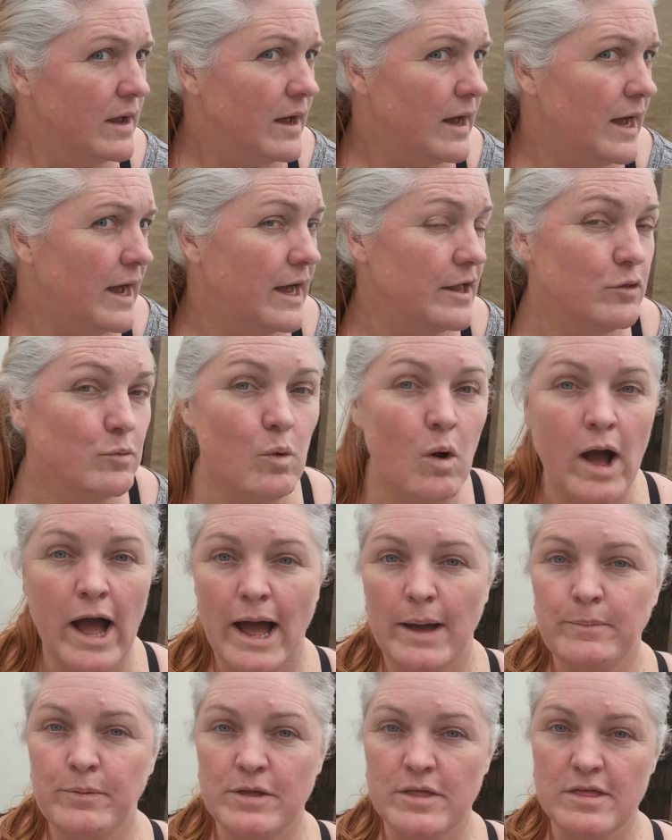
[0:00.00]
And what
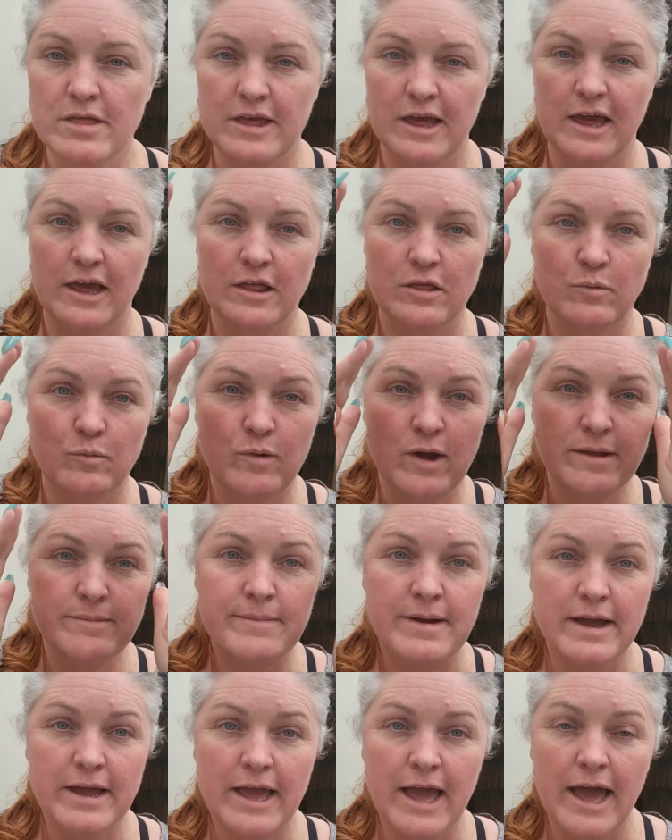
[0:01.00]
happens is when
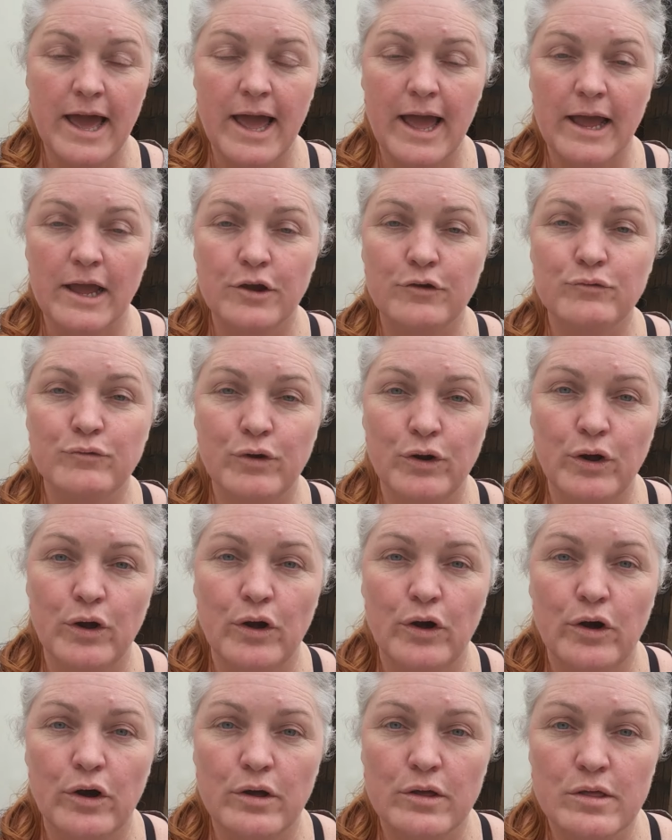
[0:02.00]
my hair
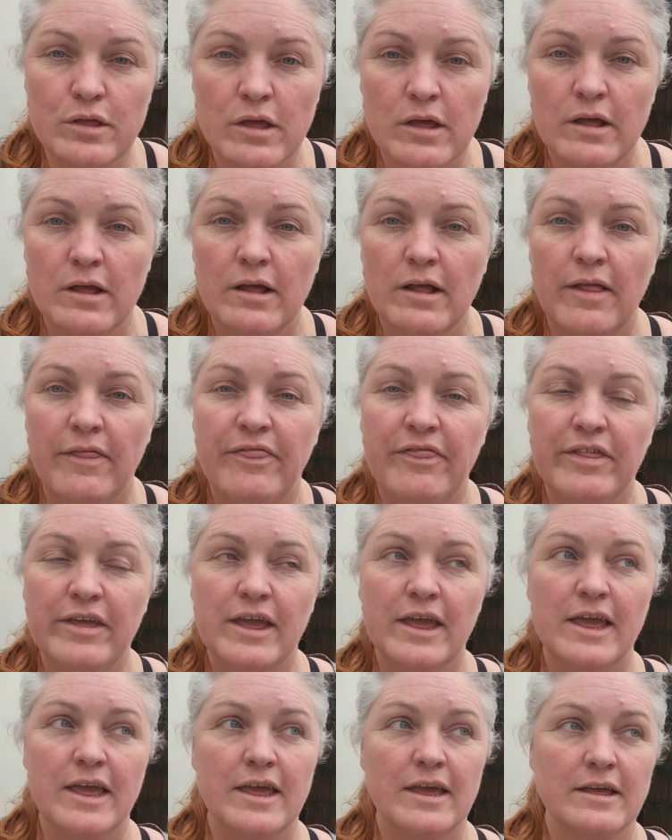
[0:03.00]
grows,
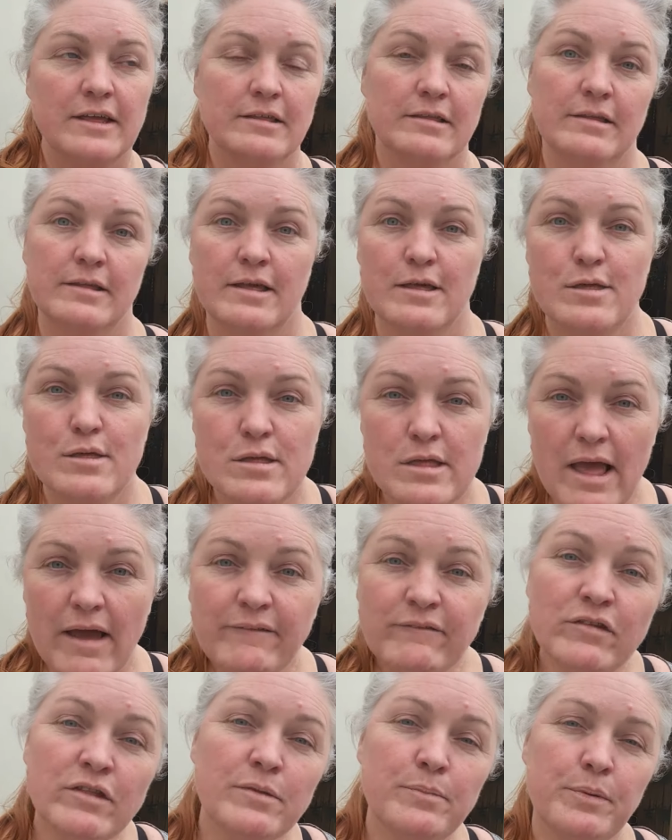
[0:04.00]
the
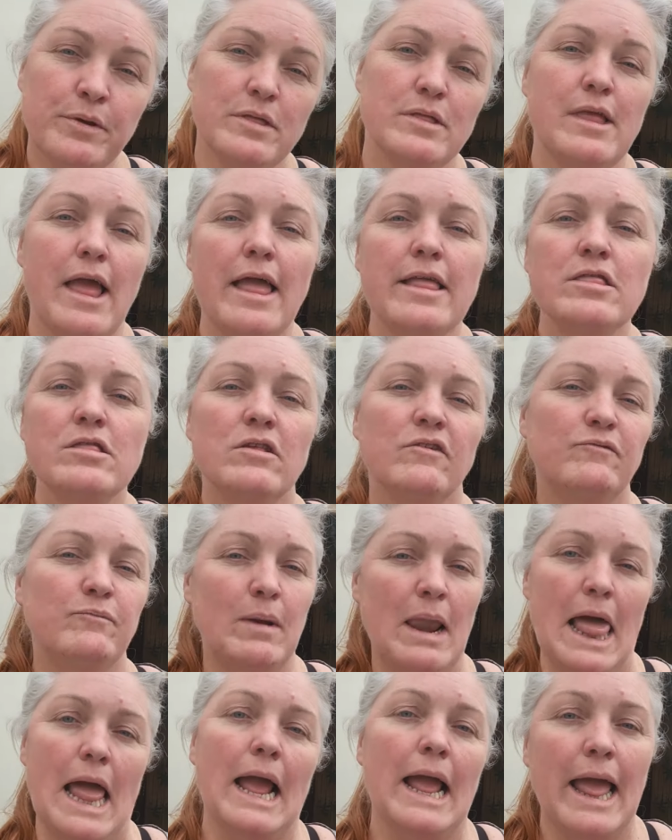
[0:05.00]
7% of
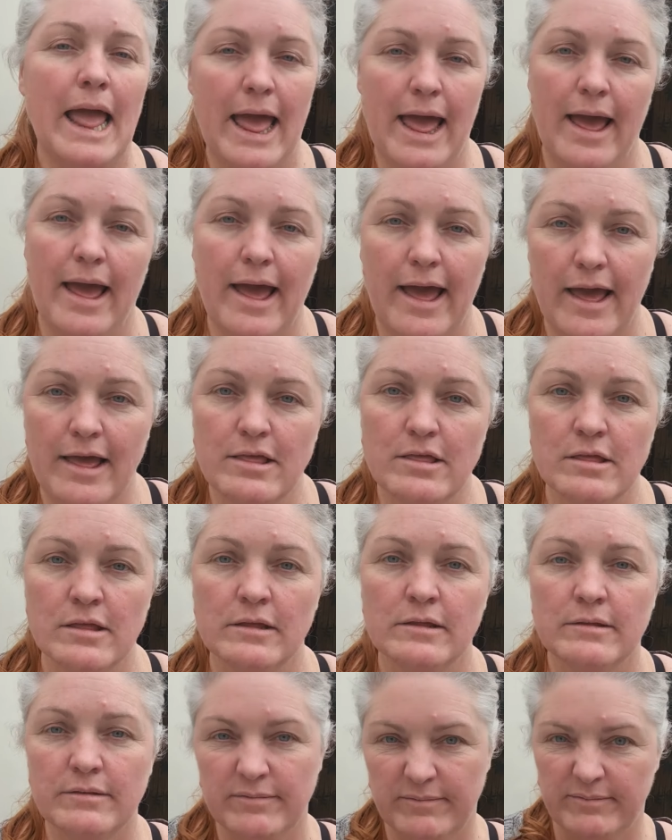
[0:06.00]
black hairs,
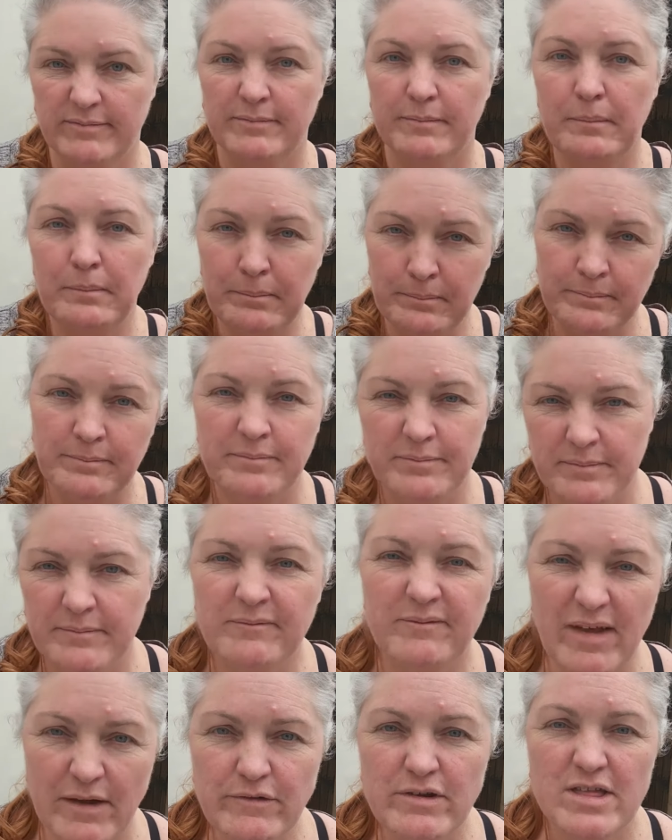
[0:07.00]

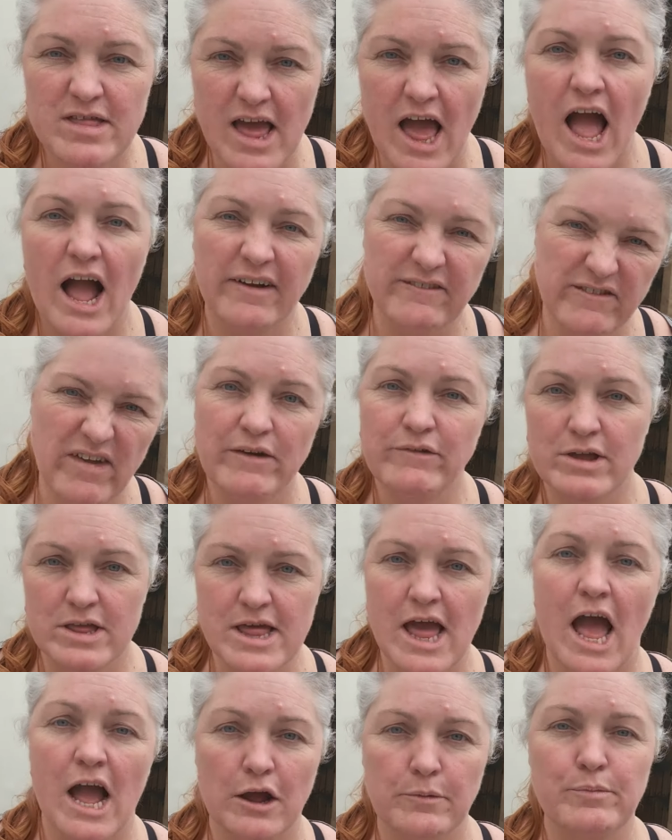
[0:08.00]
very dark, very
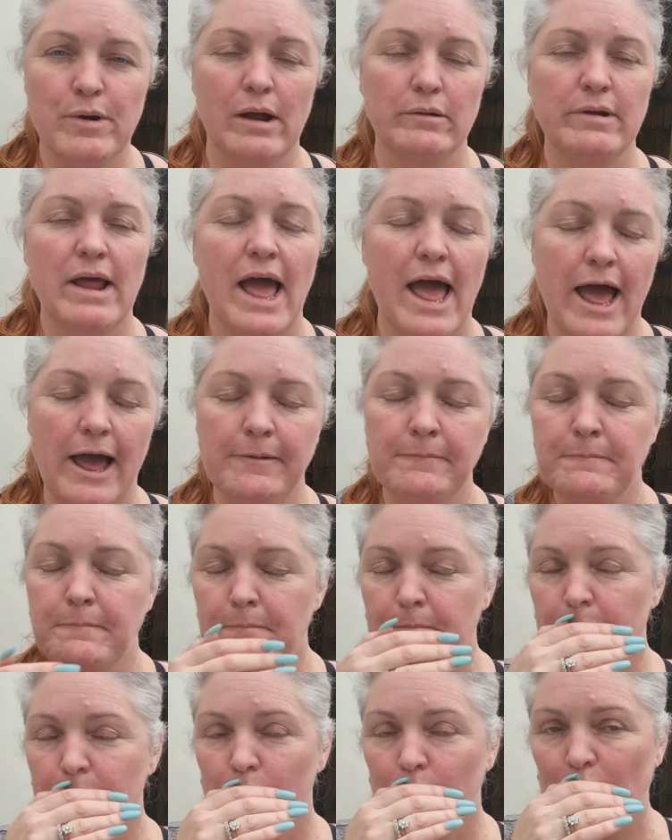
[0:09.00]
dark brown hair,
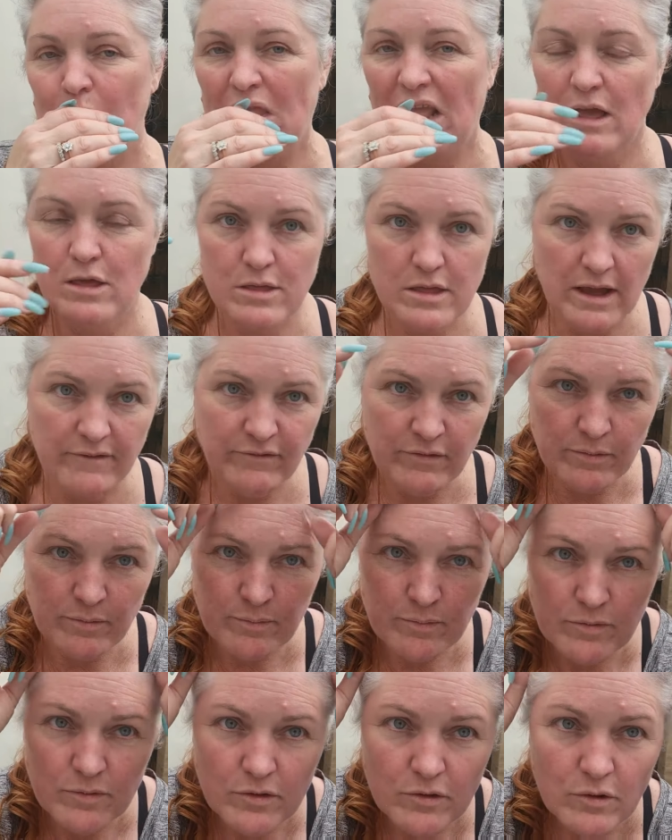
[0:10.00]
seven
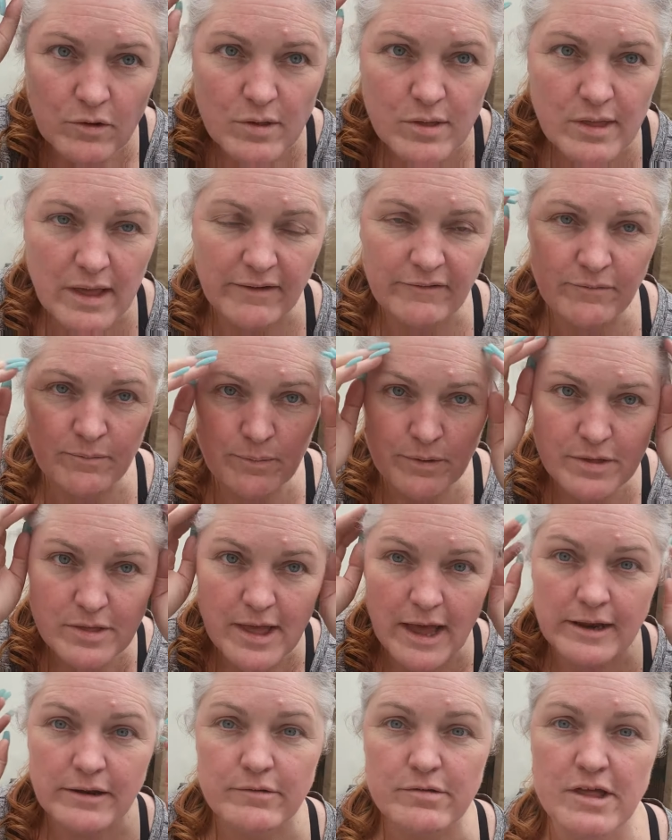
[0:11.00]
those
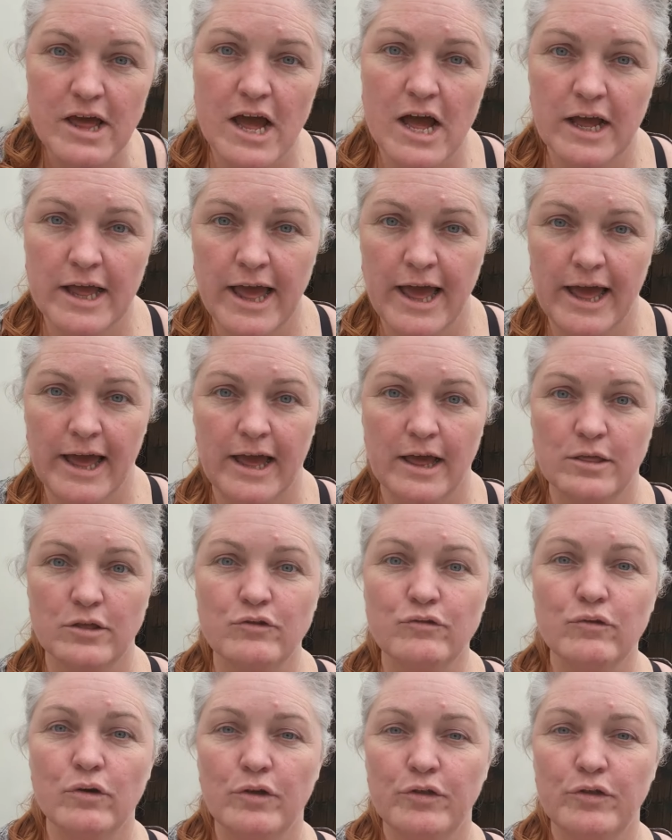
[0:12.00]
7% of dark hairs grow